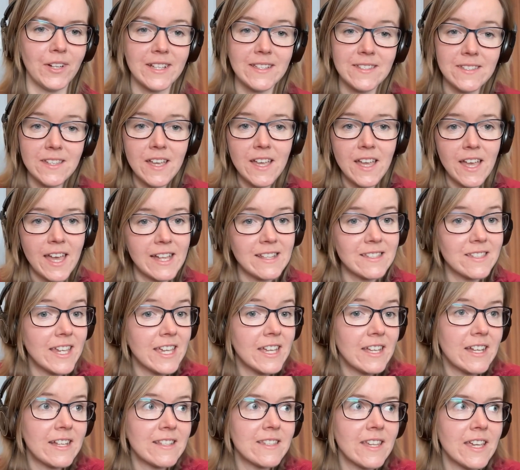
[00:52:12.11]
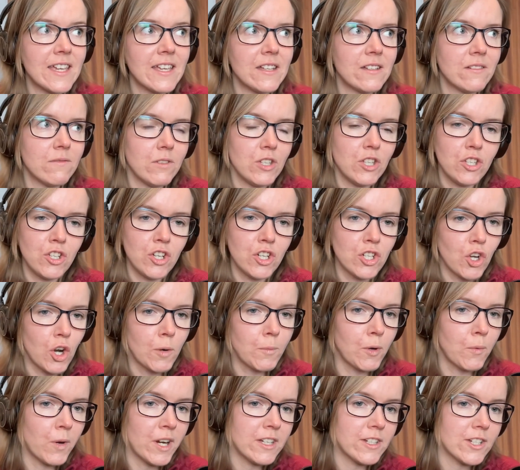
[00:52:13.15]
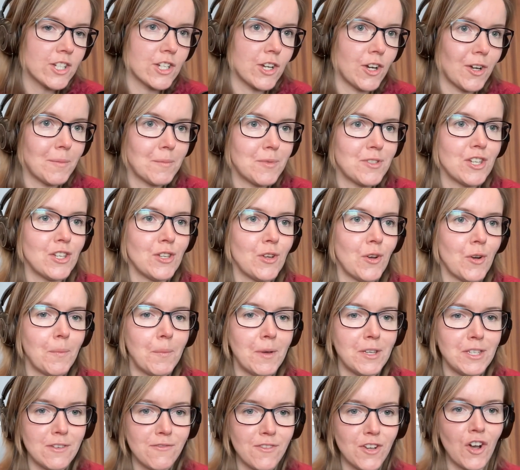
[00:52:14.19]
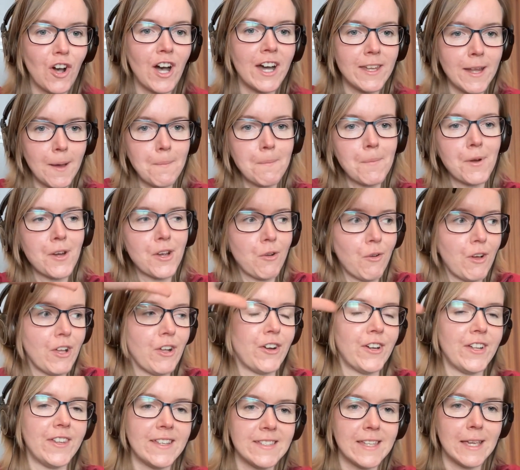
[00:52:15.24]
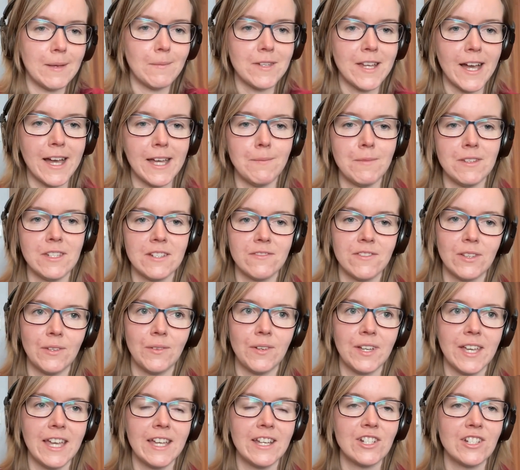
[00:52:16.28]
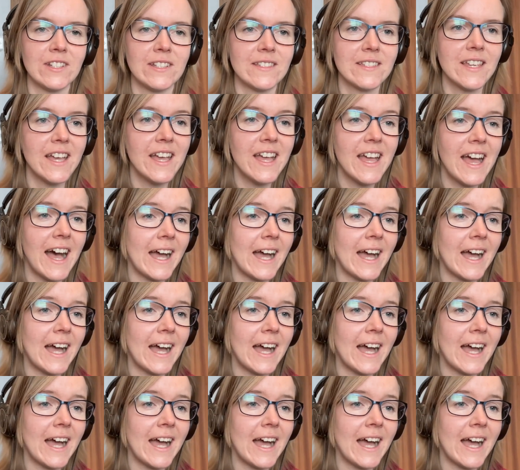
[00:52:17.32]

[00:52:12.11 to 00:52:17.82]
It's like your normal workshops, but you've got a number going on at the same time in different locations.